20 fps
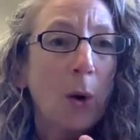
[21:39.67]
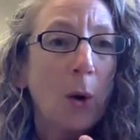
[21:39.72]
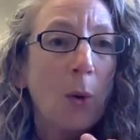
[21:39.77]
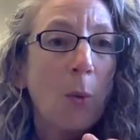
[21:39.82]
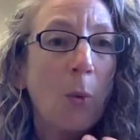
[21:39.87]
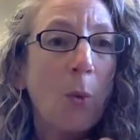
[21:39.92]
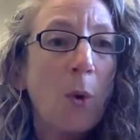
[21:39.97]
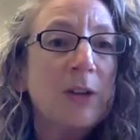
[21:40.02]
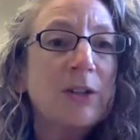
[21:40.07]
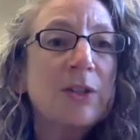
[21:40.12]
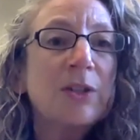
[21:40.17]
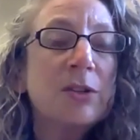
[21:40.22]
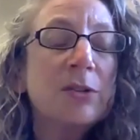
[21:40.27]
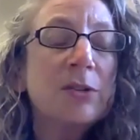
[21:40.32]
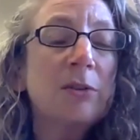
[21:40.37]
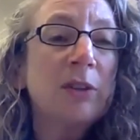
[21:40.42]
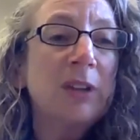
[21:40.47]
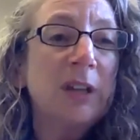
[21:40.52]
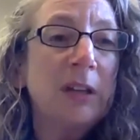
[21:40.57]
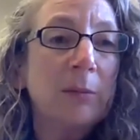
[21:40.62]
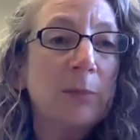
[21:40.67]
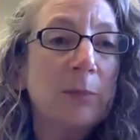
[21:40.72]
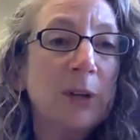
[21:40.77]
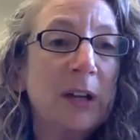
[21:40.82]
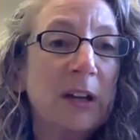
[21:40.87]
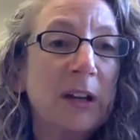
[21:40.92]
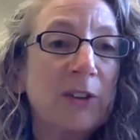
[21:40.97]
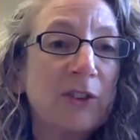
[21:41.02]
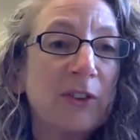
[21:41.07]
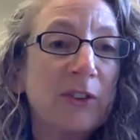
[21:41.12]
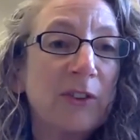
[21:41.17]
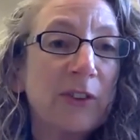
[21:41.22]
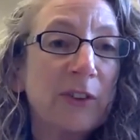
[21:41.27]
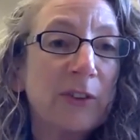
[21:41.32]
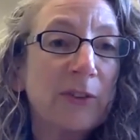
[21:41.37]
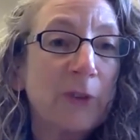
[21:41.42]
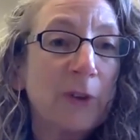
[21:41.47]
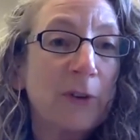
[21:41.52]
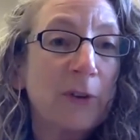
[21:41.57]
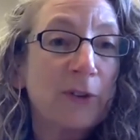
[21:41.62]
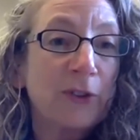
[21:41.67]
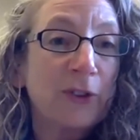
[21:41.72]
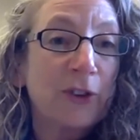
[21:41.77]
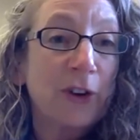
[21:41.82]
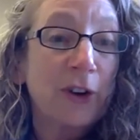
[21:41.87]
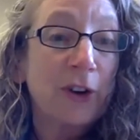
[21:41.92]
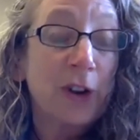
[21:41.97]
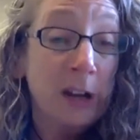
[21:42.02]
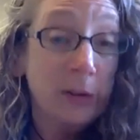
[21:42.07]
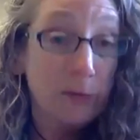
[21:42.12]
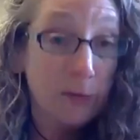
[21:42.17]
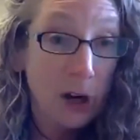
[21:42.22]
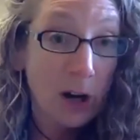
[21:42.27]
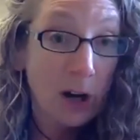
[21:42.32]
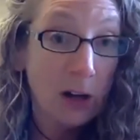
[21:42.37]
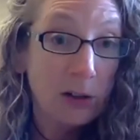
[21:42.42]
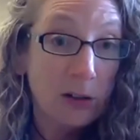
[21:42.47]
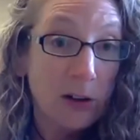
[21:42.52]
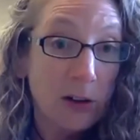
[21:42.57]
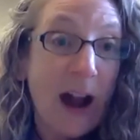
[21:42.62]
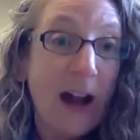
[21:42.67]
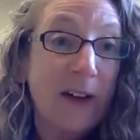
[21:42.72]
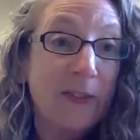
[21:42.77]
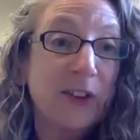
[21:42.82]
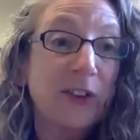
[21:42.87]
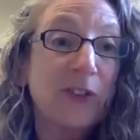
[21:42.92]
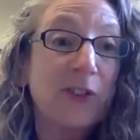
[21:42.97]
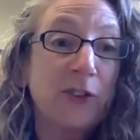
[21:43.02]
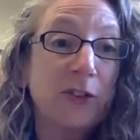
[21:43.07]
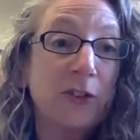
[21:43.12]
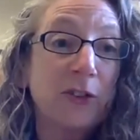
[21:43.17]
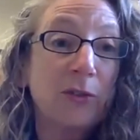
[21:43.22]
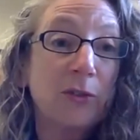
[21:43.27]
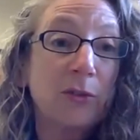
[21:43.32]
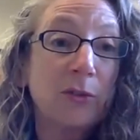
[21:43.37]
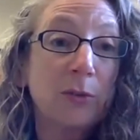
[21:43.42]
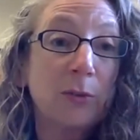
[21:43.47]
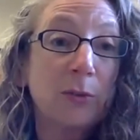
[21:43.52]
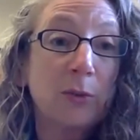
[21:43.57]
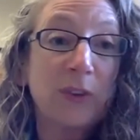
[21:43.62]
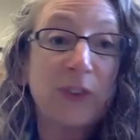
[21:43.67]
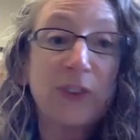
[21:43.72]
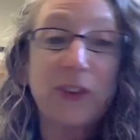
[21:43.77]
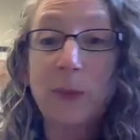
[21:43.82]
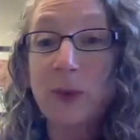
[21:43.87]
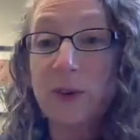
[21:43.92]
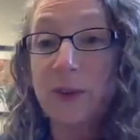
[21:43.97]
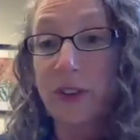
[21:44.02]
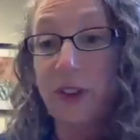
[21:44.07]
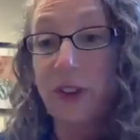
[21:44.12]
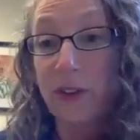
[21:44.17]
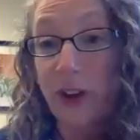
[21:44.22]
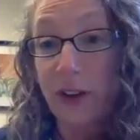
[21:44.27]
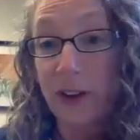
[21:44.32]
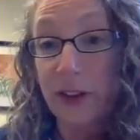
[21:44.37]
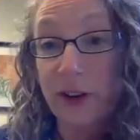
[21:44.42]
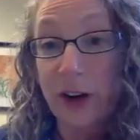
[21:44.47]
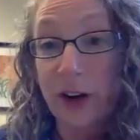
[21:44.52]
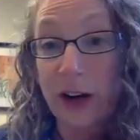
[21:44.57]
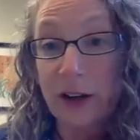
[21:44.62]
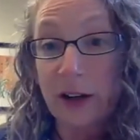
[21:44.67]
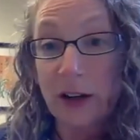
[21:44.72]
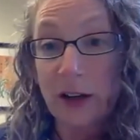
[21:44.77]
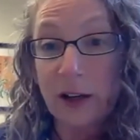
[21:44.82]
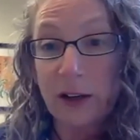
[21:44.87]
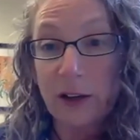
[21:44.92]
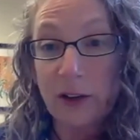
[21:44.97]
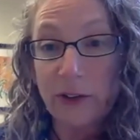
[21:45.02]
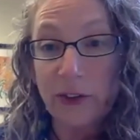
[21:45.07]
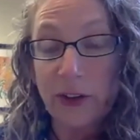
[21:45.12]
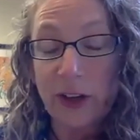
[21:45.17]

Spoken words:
what do the implications of overturning Roe have to do with some of these other areas?